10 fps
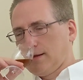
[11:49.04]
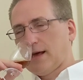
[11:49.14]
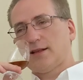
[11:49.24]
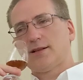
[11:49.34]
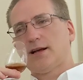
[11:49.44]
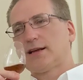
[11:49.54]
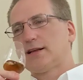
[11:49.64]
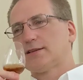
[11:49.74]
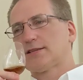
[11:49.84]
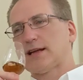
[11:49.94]
Yeah, the
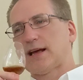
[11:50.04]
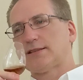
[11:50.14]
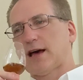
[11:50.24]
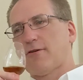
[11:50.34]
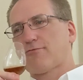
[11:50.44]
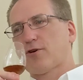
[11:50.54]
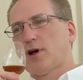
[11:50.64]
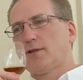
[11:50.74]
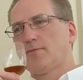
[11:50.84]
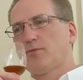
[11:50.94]
nuttiness stands out
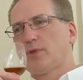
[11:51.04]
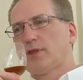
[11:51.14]
front.